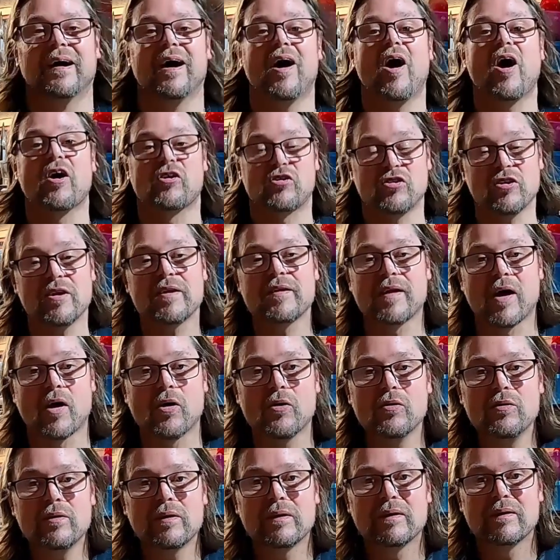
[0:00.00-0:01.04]
I should have
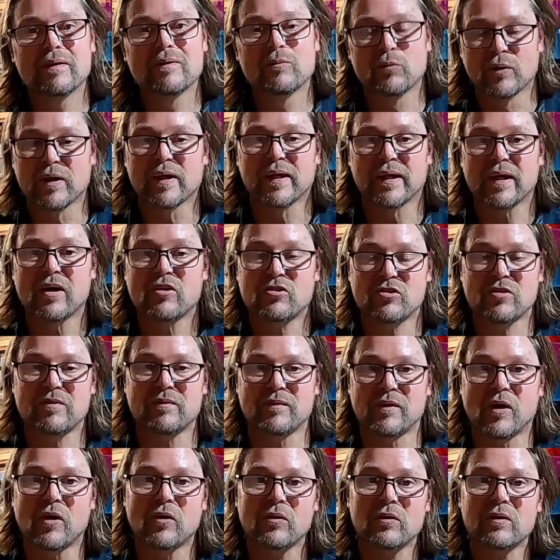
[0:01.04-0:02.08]
known, really, I should have
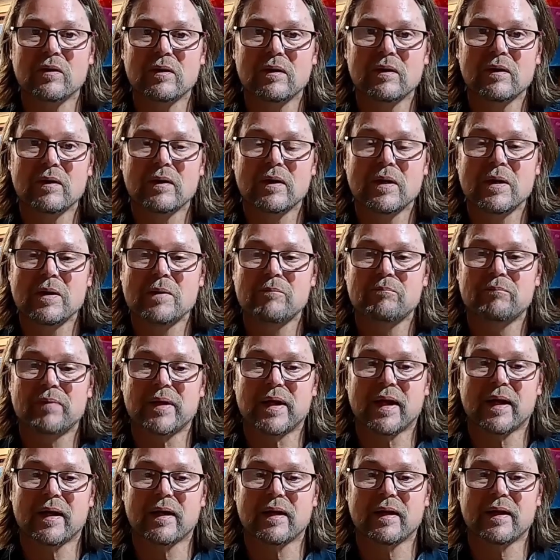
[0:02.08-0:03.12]
known. But
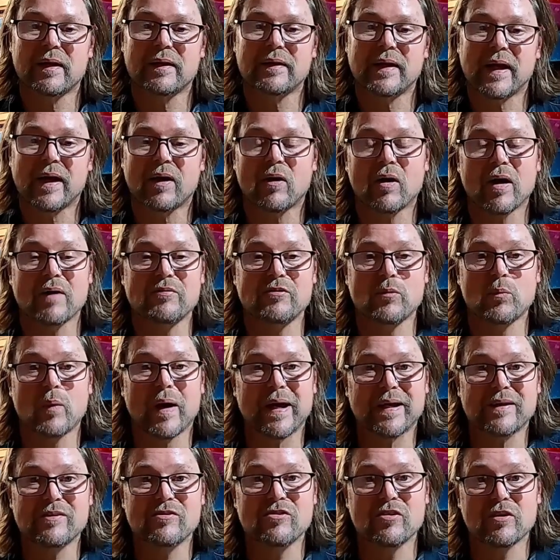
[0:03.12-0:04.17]
now I have to
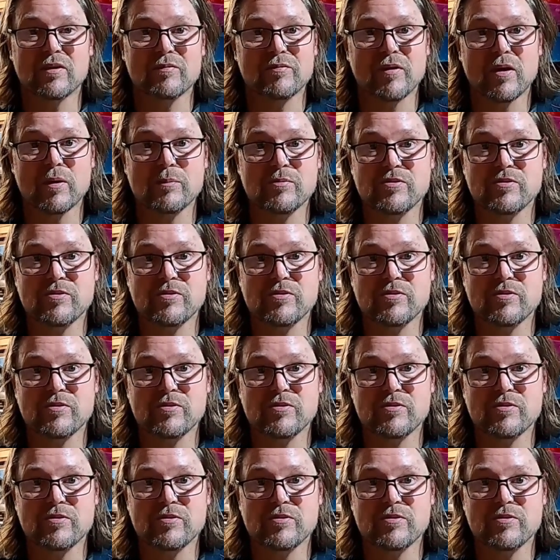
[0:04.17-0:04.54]
wait until the foam